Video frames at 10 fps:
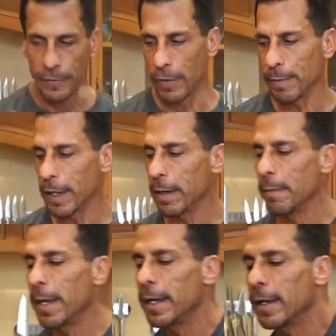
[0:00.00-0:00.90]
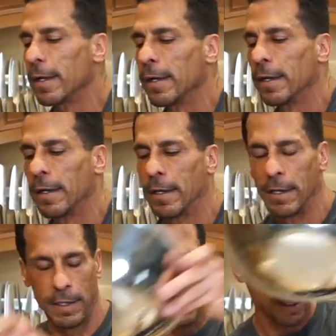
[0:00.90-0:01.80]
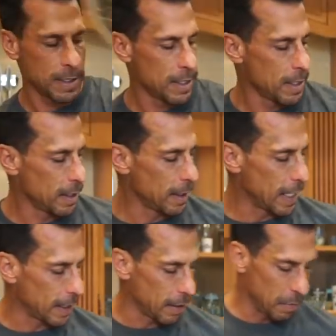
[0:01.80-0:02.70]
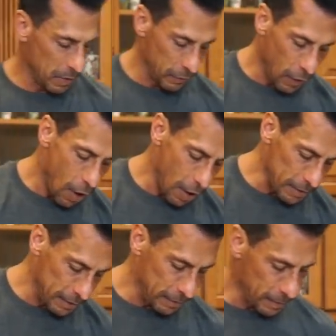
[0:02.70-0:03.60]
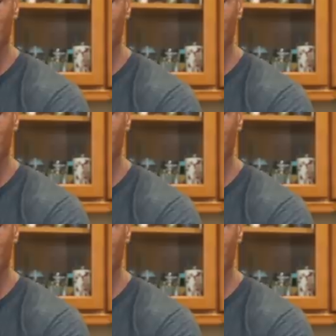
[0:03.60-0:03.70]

So I'm gonna make like the sauce,